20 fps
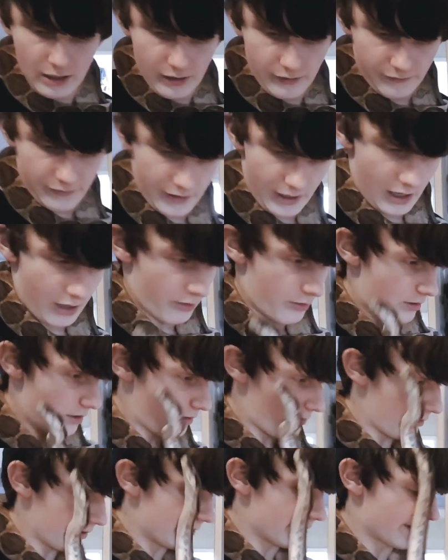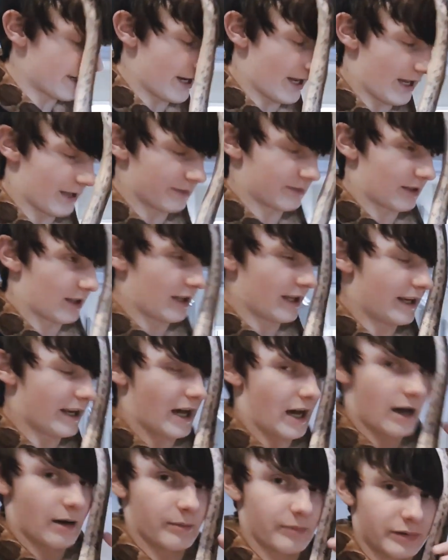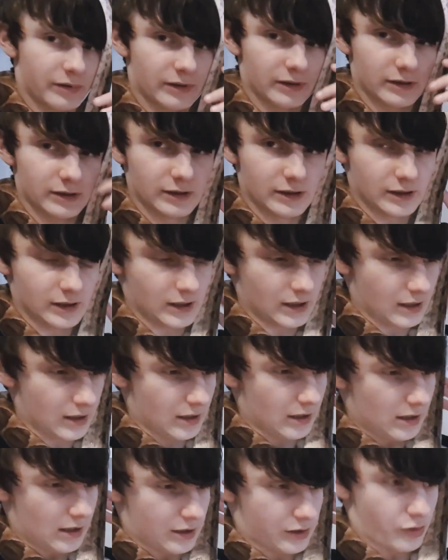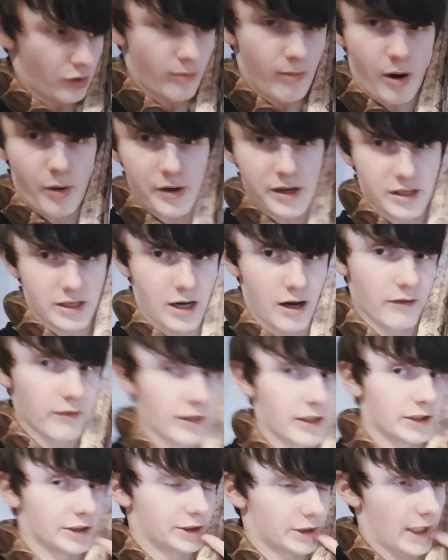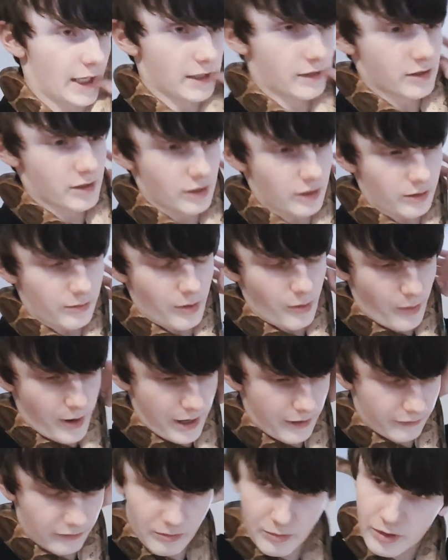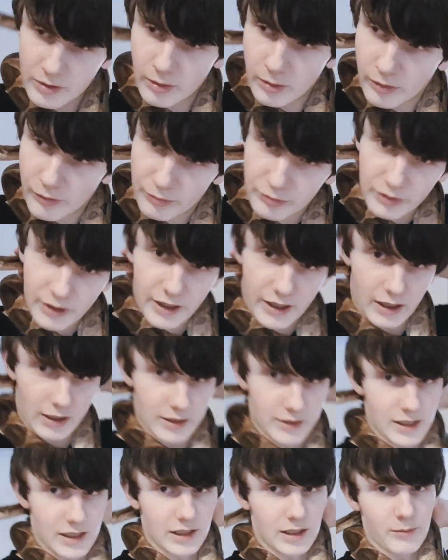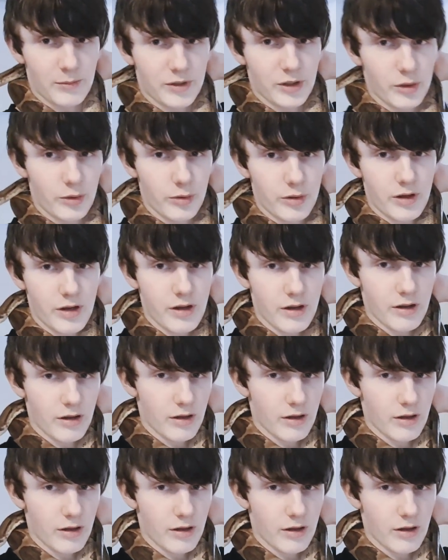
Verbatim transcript: for now we're just going to clean it up and sort him out. He's currently in shed so we're waiting for him to come with pretty colours him soon